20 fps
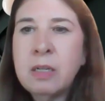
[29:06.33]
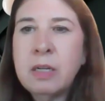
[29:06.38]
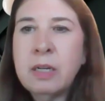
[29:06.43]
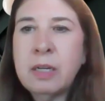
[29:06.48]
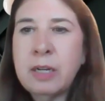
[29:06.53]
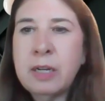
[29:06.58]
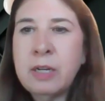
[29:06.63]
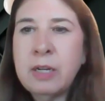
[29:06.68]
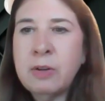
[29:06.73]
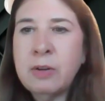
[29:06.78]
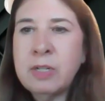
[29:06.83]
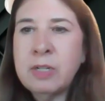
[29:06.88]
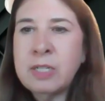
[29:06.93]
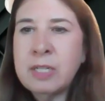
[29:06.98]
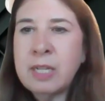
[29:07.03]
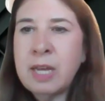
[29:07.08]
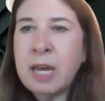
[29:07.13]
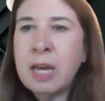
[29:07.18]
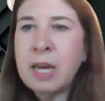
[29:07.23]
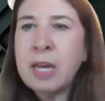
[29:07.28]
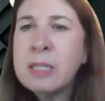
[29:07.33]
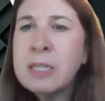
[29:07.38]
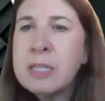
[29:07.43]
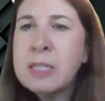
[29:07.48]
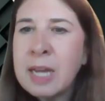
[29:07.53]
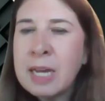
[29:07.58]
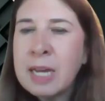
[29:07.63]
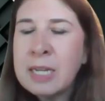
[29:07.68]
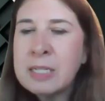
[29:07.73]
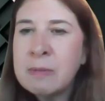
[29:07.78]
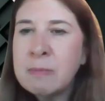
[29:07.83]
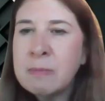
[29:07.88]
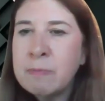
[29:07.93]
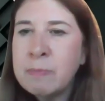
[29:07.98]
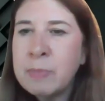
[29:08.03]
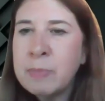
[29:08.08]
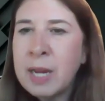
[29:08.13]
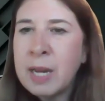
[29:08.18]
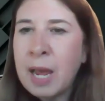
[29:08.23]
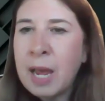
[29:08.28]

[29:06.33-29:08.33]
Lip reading: And I noticed that this hasn't been